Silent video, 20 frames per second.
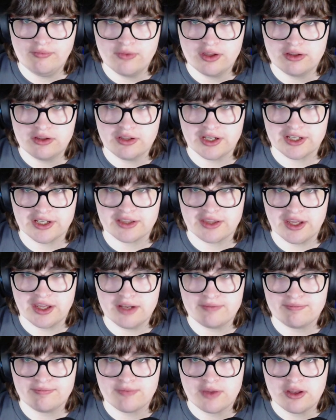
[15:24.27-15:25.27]
like that.
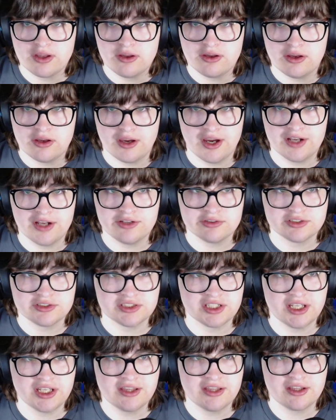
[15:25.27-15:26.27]
And you'll
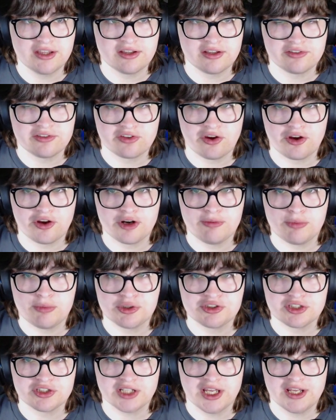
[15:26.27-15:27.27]
see that it's going to
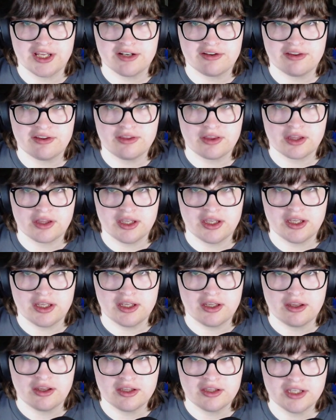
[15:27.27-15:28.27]
modulate
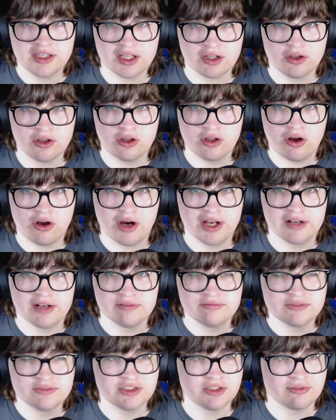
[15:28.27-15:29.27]
the yellow line,
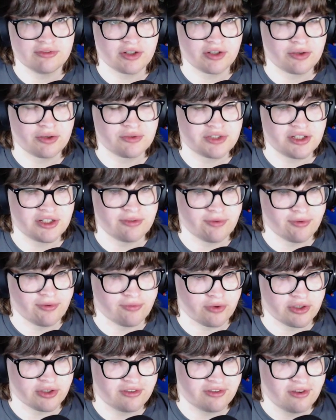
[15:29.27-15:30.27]
so the frequency of your
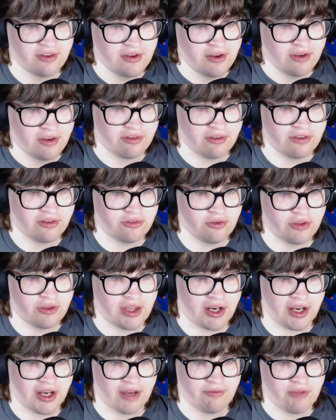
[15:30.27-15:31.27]
voice. So let's do that
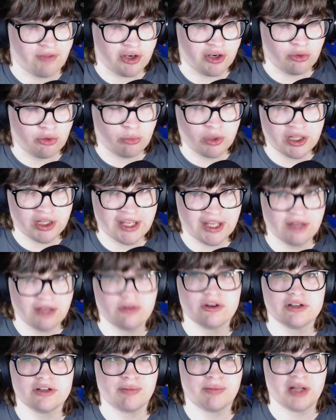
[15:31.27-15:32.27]
now. And you will hear
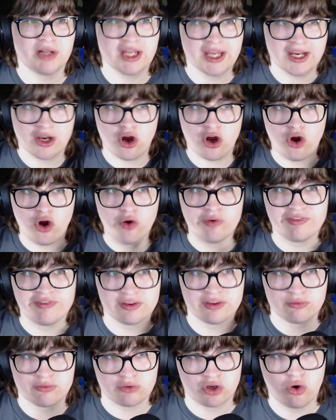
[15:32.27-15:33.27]
it playing over
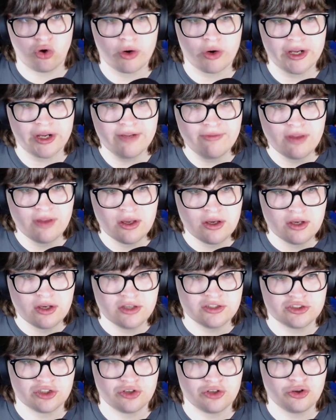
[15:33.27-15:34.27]
the recording,
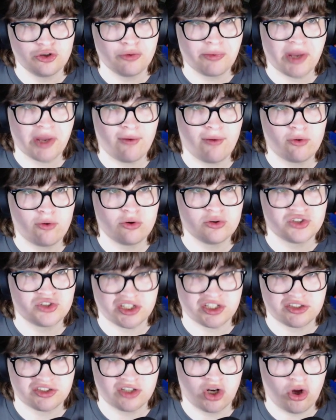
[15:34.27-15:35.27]
so you'll be able to
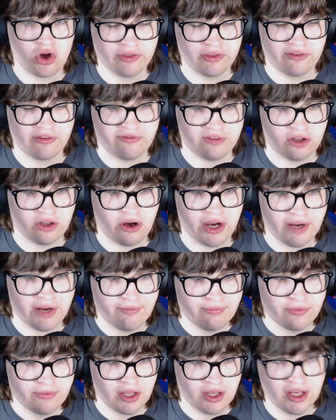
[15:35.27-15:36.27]
adjust it on the fly.
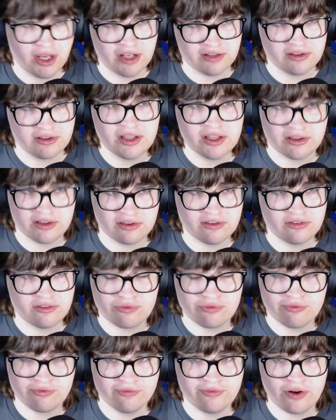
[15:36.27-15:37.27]
It's
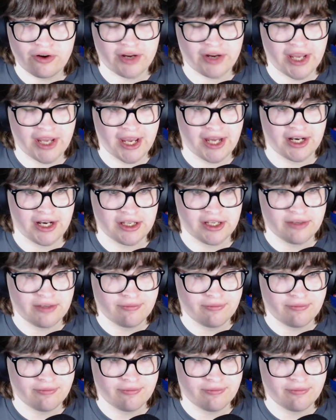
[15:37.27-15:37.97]
very handy.